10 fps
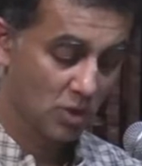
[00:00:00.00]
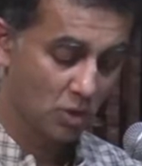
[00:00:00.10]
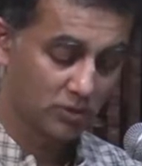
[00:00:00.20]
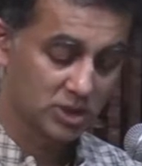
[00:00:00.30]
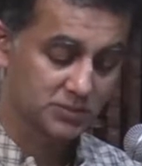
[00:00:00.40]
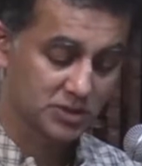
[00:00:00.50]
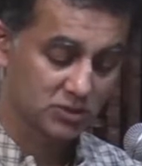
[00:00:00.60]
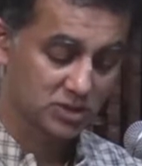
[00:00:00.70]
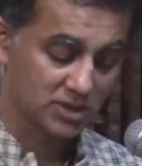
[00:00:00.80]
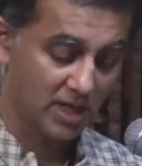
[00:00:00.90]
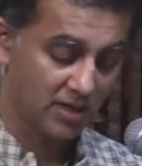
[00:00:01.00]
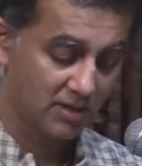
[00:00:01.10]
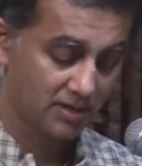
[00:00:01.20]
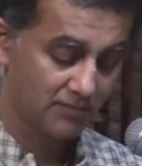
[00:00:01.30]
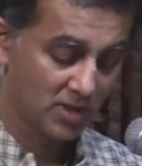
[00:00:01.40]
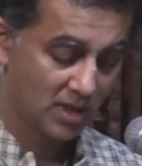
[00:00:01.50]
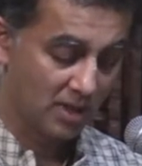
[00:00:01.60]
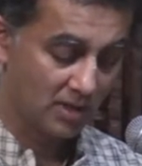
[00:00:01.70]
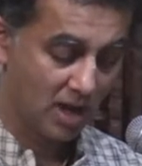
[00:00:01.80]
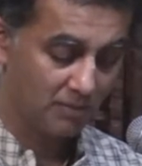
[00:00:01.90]
On the spiritual side,
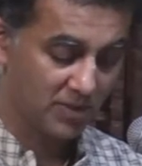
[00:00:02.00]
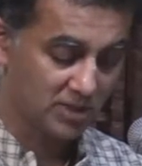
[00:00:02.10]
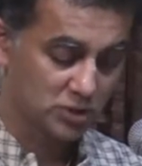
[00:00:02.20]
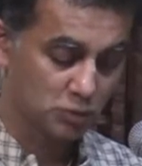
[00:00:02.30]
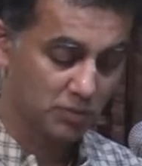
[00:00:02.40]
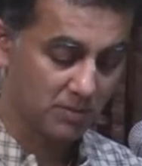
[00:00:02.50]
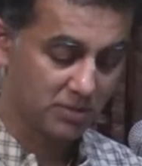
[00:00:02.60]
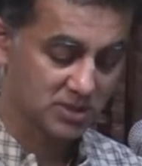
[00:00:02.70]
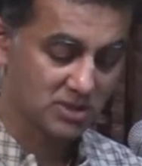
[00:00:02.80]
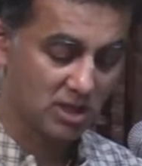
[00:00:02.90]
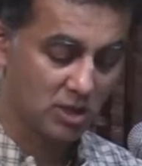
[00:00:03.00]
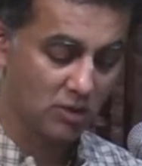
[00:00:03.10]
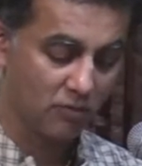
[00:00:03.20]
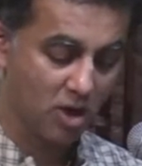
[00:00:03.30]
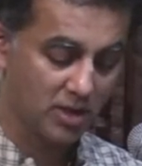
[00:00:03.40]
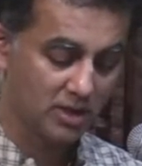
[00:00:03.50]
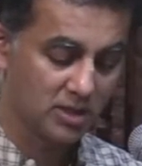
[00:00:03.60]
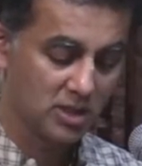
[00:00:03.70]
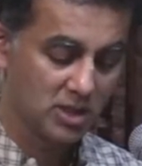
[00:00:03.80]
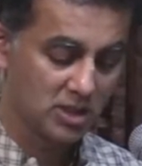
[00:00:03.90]
Ram, being the Supreme Personality of
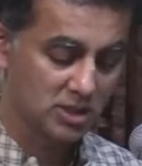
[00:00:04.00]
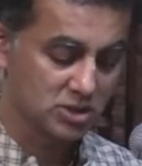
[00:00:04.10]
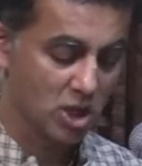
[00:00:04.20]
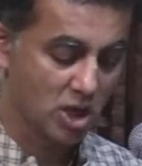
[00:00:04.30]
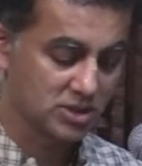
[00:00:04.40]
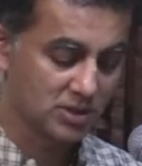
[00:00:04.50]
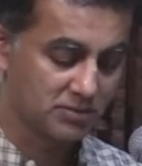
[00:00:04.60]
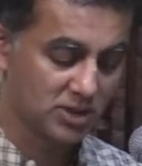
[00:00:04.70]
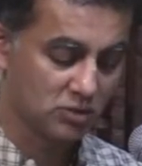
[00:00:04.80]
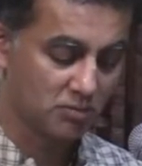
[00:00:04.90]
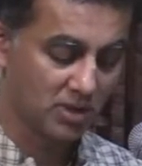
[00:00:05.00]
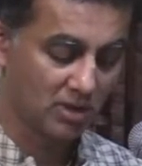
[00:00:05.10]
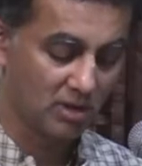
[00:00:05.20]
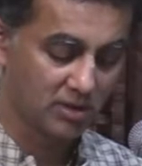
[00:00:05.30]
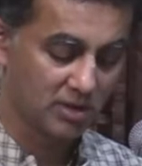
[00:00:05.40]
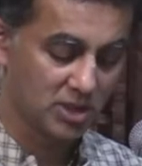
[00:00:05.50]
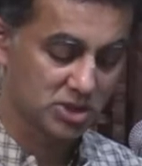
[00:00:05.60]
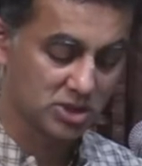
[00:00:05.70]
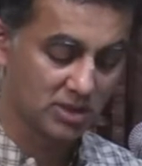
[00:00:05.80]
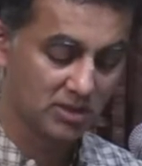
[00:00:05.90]
Godhead, is not subject to material
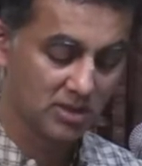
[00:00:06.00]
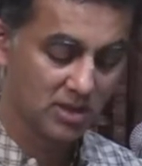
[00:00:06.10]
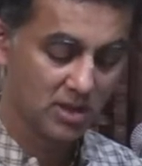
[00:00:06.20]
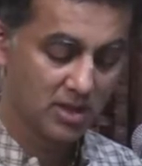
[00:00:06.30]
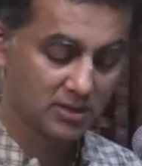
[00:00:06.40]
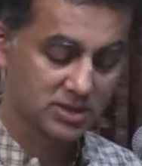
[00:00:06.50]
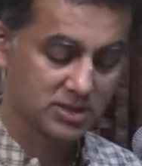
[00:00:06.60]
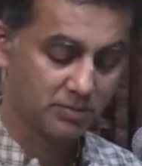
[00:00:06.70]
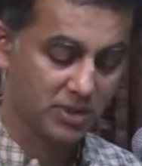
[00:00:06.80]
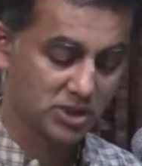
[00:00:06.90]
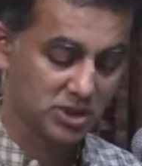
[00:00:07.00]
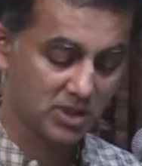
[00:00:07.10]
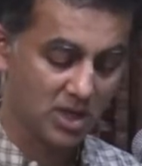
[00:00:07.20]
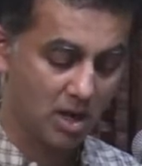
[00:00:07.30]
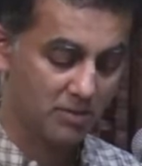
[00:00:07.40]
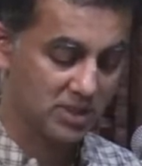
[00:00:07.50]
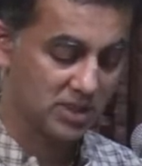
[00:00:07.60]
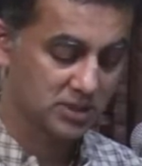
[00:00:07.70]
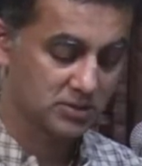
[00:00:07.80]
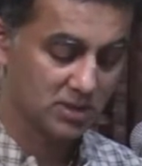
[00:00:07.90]
conditioning. The separation Rama
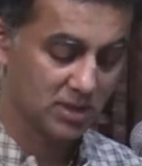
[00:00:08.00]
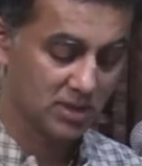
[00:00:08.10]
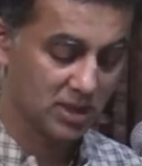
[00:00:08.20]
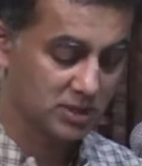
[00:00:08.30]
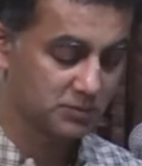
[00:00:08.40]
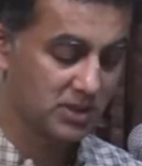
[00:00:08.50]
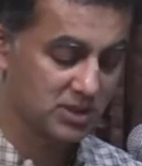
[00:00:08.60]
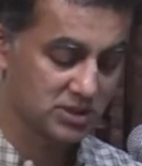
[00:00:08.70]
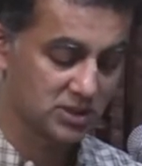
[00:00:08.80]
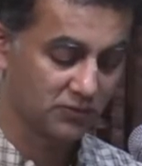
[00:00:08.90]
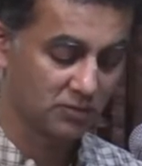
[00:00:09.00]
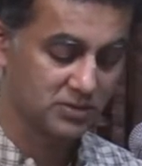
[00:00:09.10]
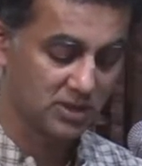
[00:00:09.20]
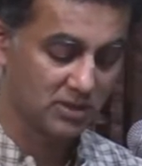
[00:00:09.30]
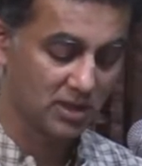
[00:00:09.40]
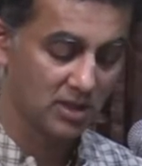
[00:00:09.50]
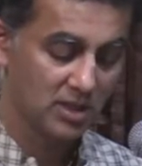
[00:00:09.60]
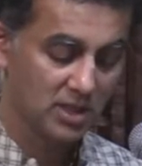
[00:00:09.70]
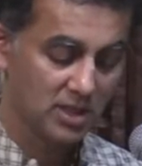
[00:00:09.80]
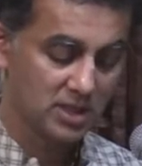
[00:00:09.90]
experiences from Sita
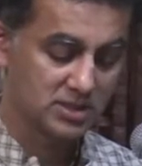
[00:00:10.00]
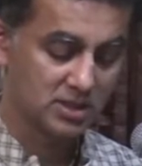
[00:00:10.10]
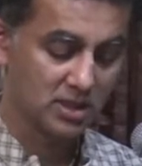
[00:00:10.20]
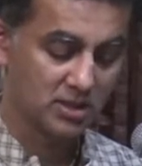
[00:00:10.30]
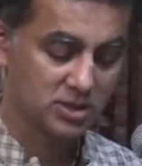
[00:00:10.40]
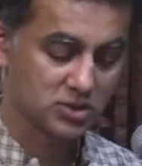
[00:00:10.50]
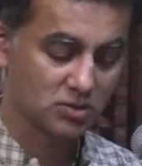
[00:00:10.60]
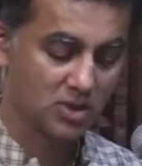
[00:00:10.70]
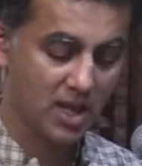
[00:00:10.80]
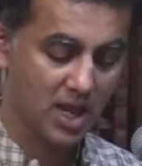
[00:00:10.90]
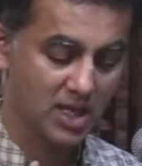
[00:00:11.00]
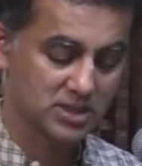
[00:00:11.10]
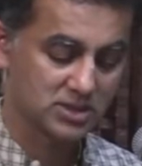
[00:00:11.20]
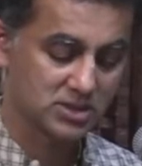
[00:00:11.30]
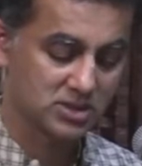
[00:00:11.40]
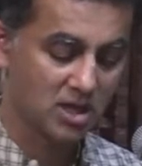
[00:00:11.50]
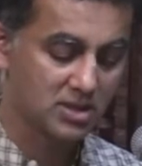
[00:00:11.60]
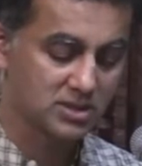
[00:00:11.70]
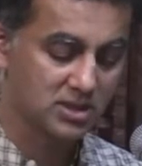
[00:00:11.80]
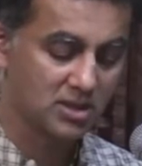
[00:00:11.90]
is understood as
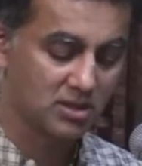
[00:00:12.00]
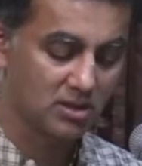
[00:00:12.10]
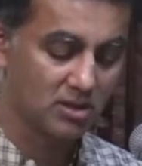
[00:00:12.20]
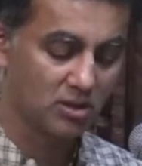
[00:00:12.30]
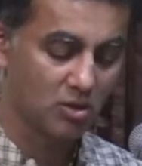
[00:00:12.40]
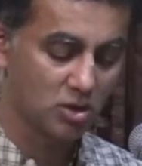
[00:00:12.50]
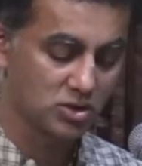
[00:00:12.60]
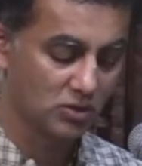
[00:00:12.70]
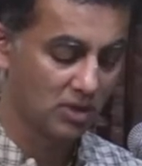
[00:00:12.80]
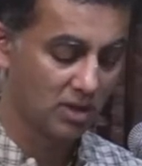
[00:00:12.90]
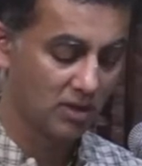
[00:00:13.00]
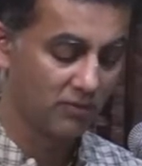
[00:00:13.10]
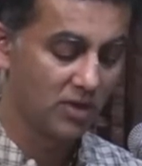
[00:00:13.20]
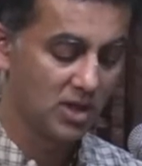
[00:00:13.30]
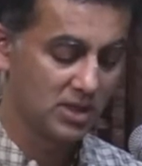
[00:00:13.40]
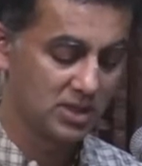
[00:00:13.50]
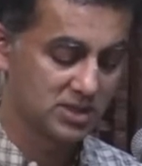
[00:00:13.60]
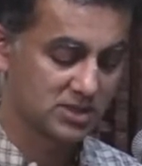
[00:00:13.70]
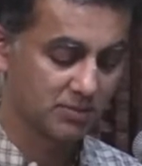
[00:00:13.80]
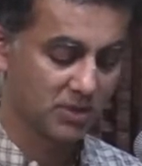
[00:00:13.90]
transcendental conjugal love in
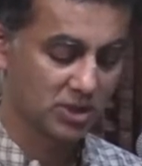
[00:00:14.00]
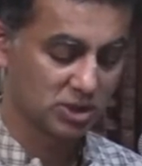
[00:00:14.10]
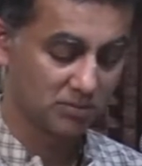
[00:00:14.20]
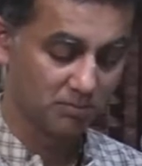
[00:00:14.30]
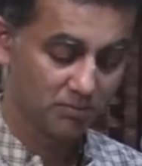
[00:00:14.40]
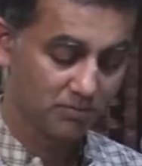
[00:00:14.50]
separation.